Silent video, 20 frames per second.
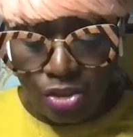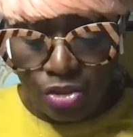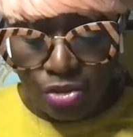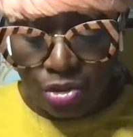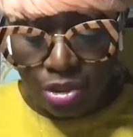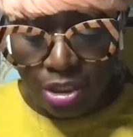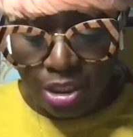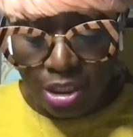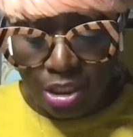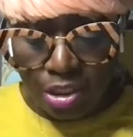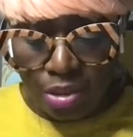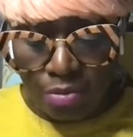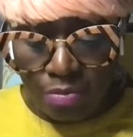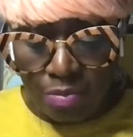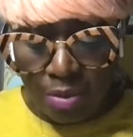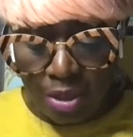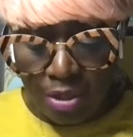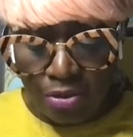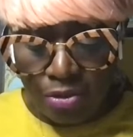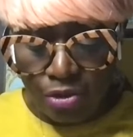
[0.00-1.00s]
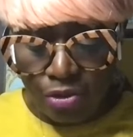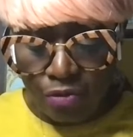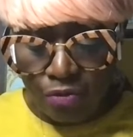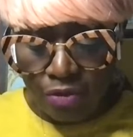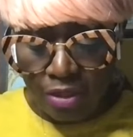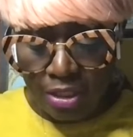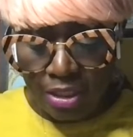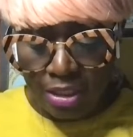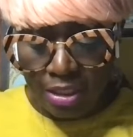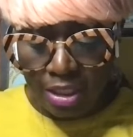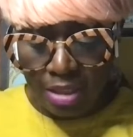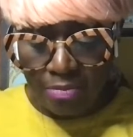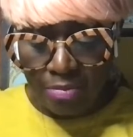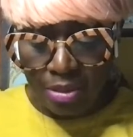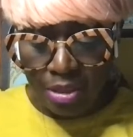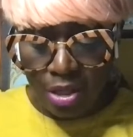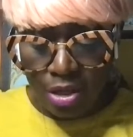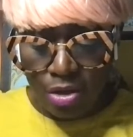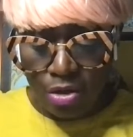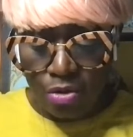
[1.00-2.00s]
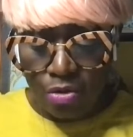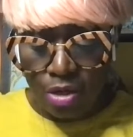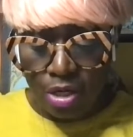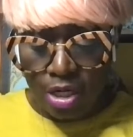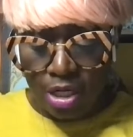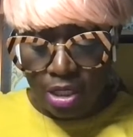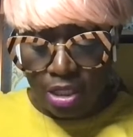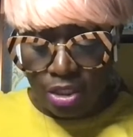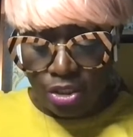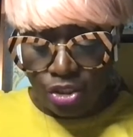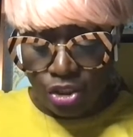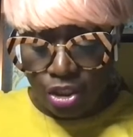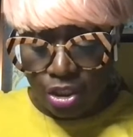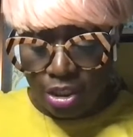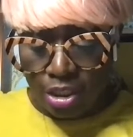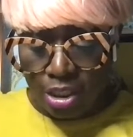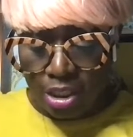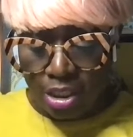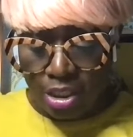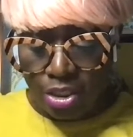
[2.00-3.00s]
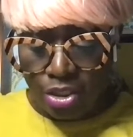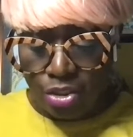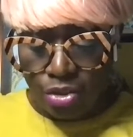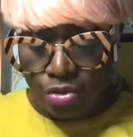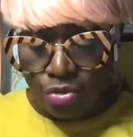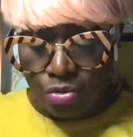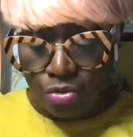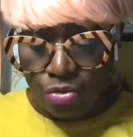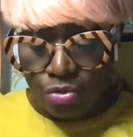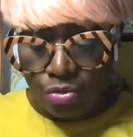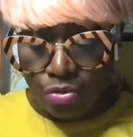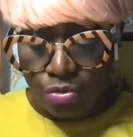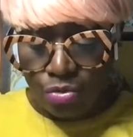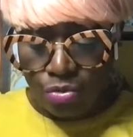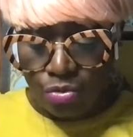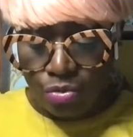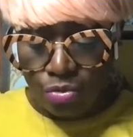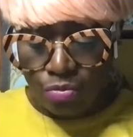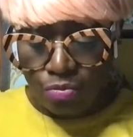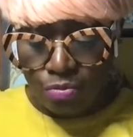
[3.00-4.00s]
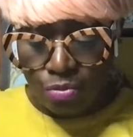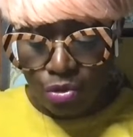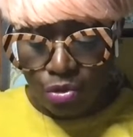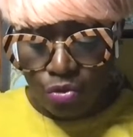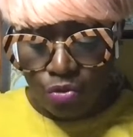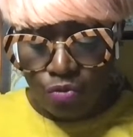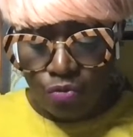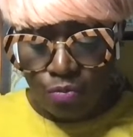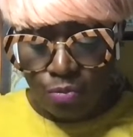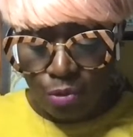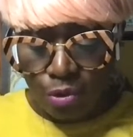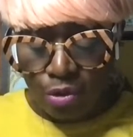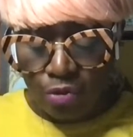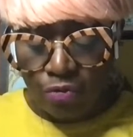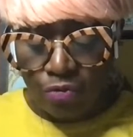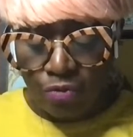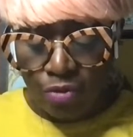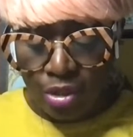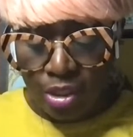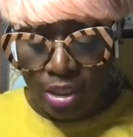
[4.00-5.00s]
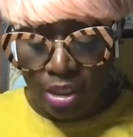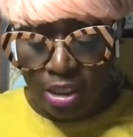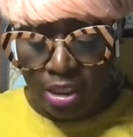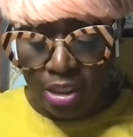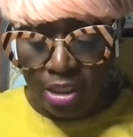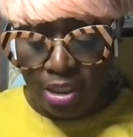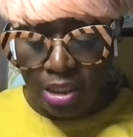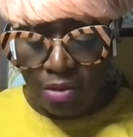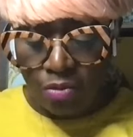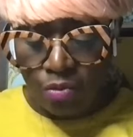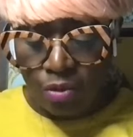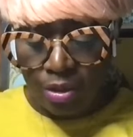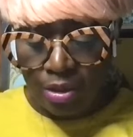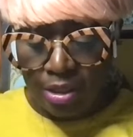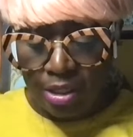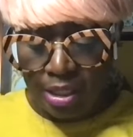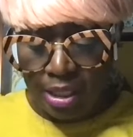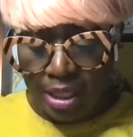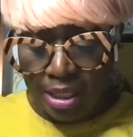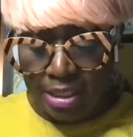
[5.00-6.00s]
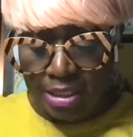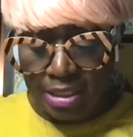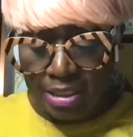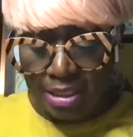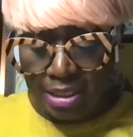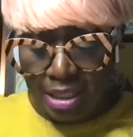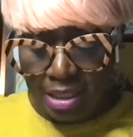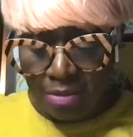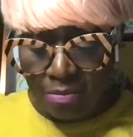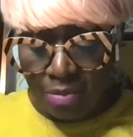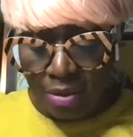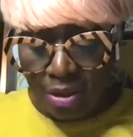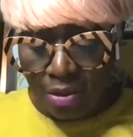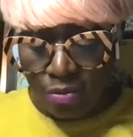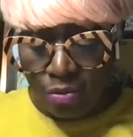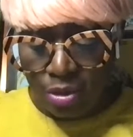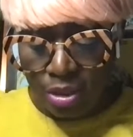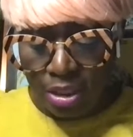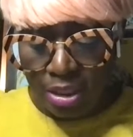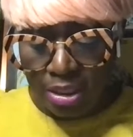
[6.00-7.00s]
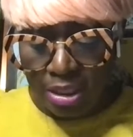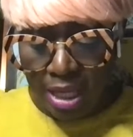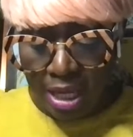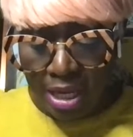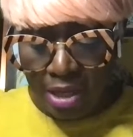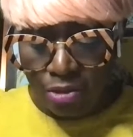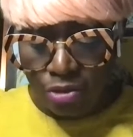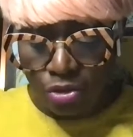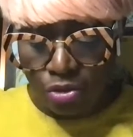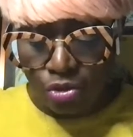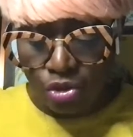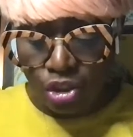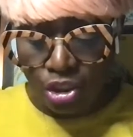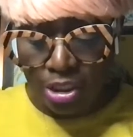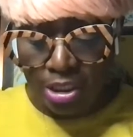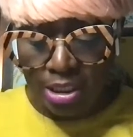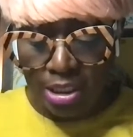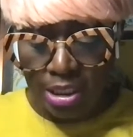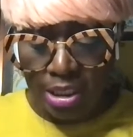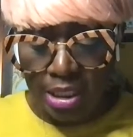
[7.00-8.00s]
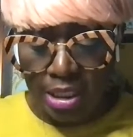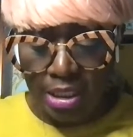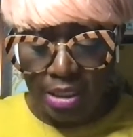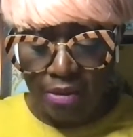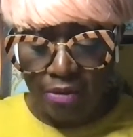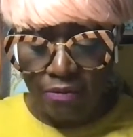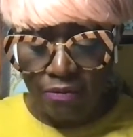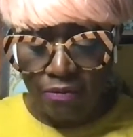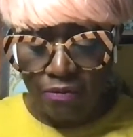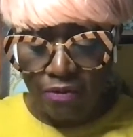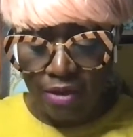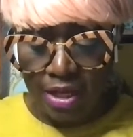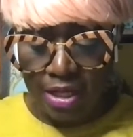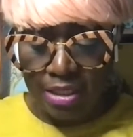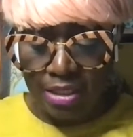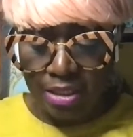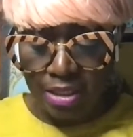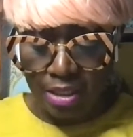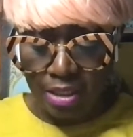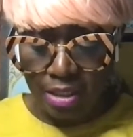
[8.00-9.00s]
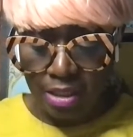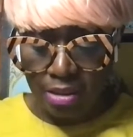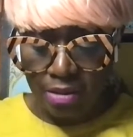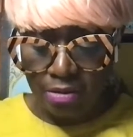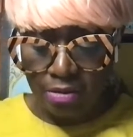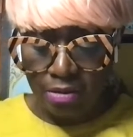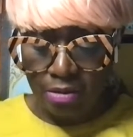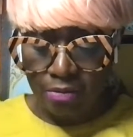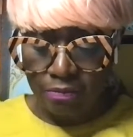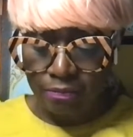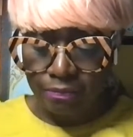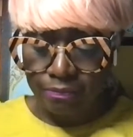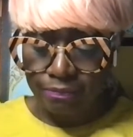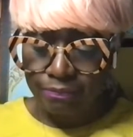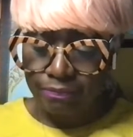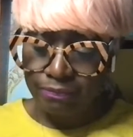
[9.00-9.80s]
in the passenger seat to better survey the land below. She needed to move more freely than wearing a seatbelt would allow, so she didn't fasten it.